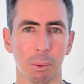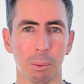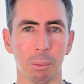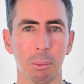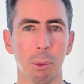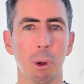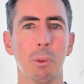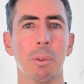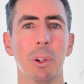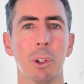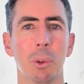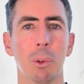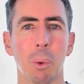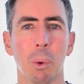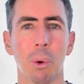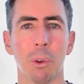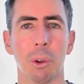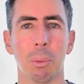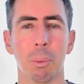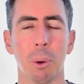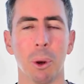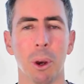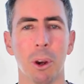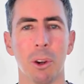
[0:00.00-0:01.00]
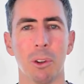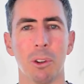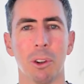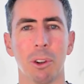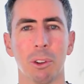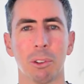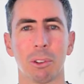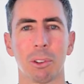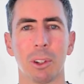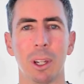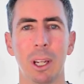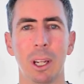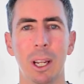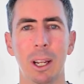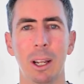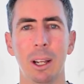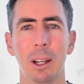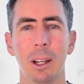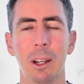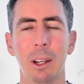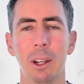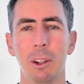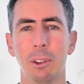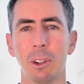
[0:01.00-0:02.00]
moving towards a purchase.
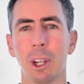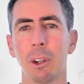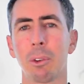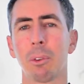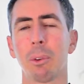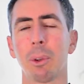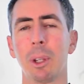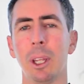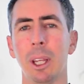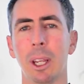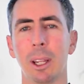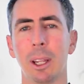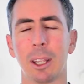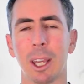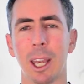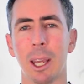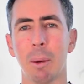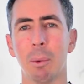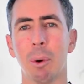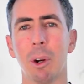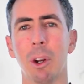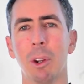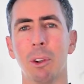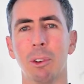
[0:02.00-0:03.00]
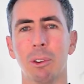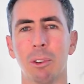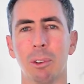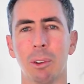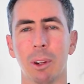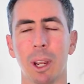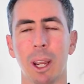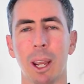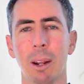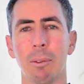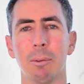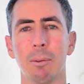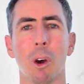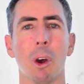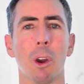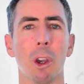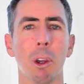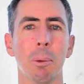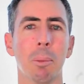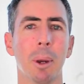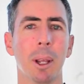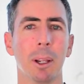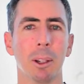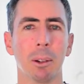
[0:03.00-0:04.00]
So that's looking at keywords and
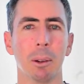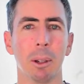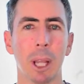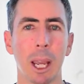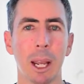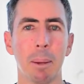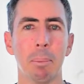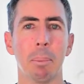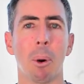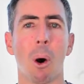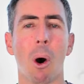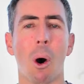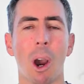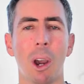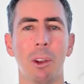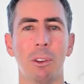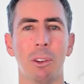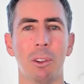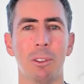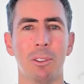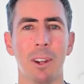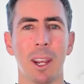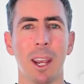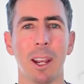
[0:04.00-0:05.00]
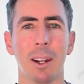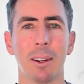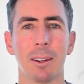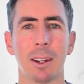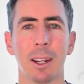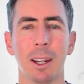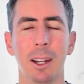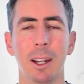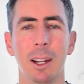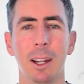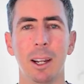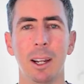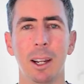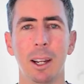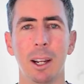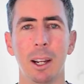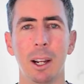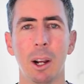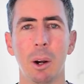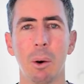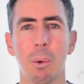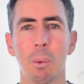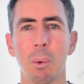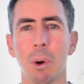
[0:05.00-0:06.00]
volume and buyer's intent.
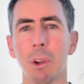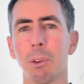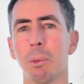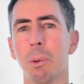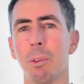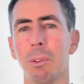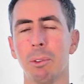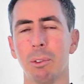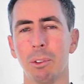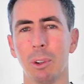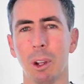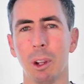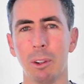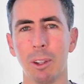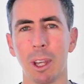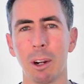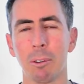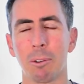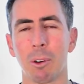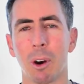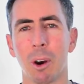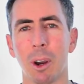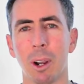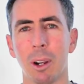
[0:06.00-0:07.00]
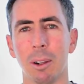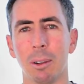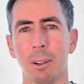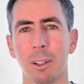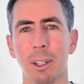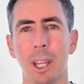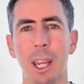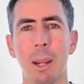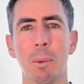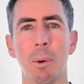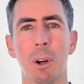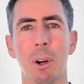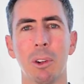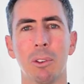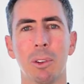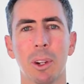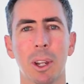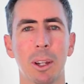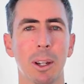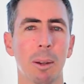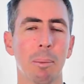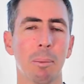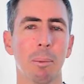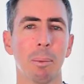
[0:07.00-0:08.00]
Once we've identified keywords
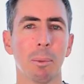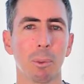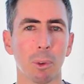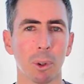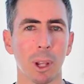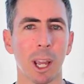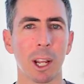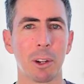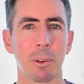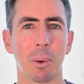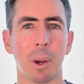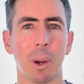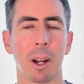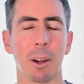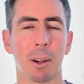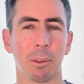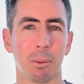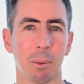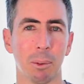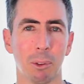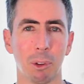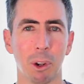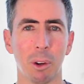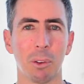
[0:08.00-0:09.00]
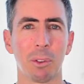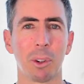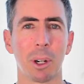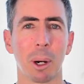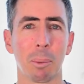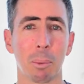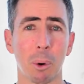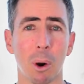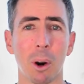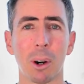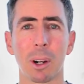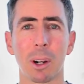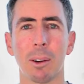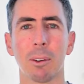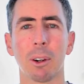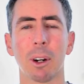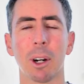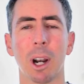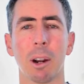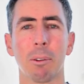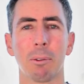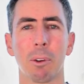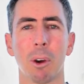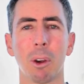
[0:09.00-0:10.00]
that relate to our service and our product and have
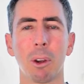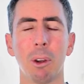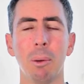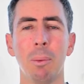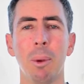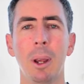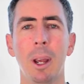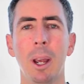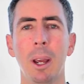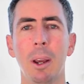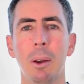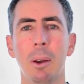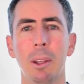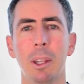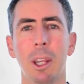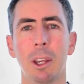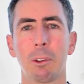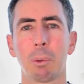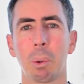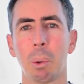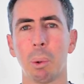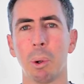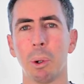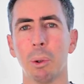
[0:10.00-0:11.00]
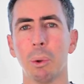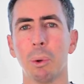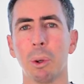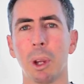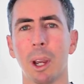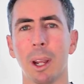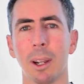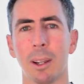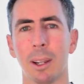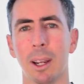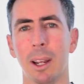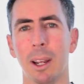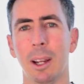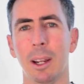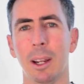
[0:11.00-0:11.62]
got enough volume, next we want to look at